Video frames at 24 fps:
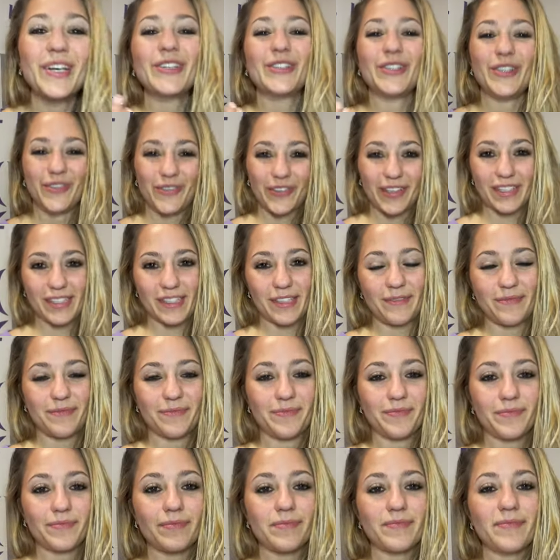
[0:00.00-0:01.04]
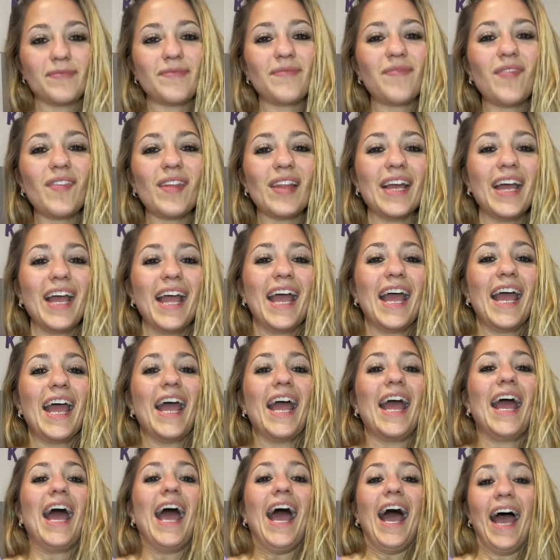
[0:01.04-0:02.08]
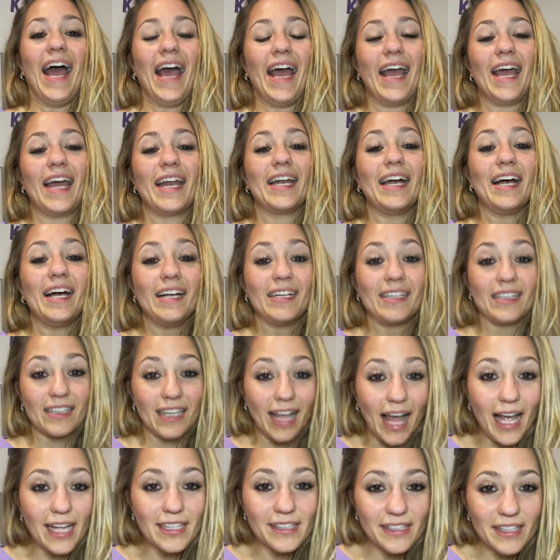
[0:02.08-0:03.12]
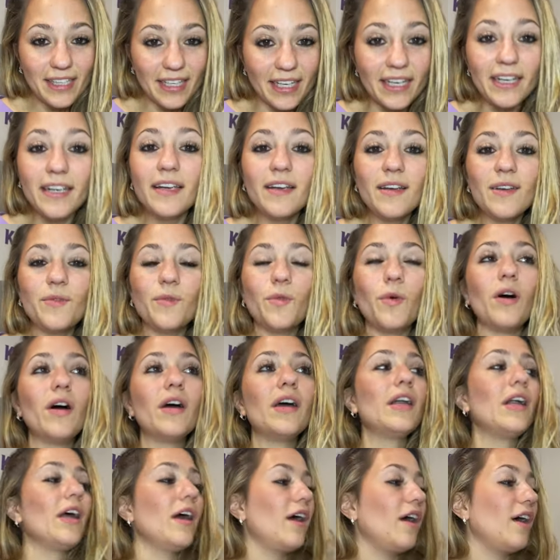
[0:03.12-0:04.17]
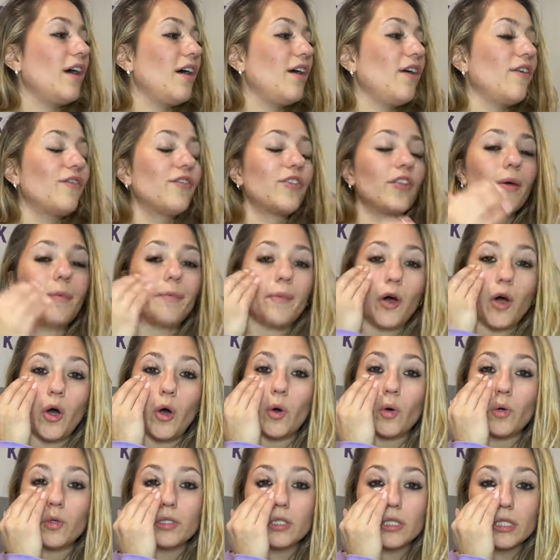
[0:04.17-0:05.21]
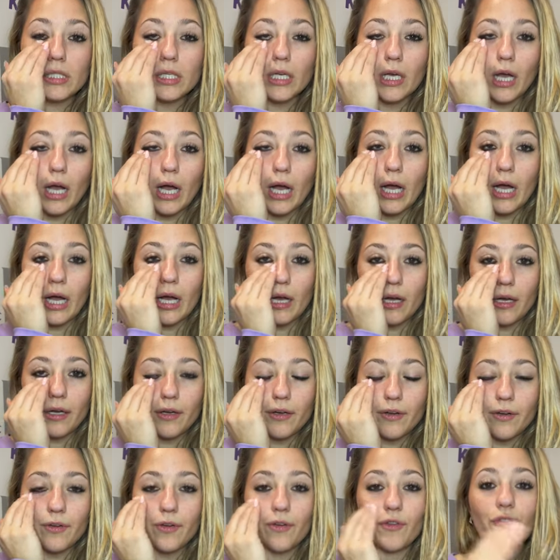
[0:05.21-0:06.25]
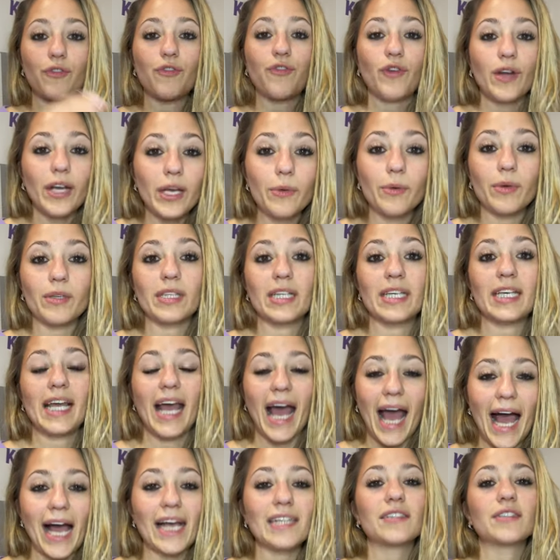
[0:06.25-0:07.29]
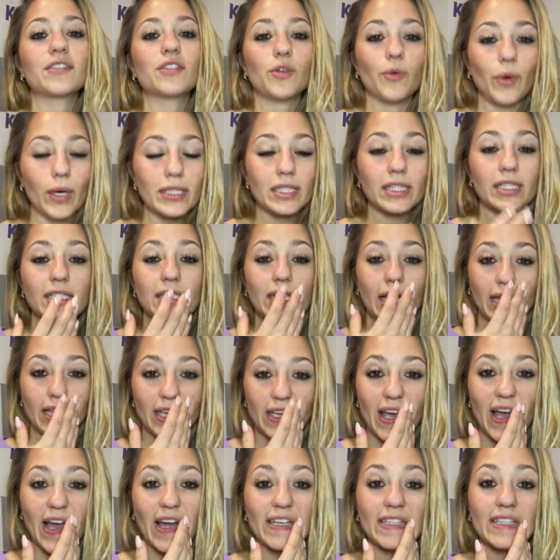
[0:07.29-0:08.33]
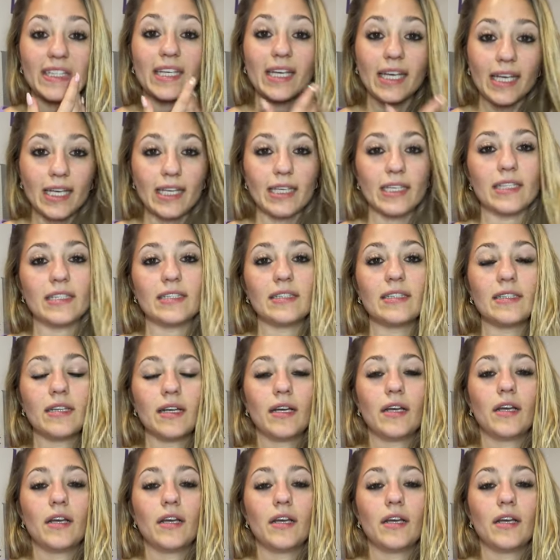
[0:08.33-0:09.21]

to fix it. And lastly, one of the most frequently asked questions I get is,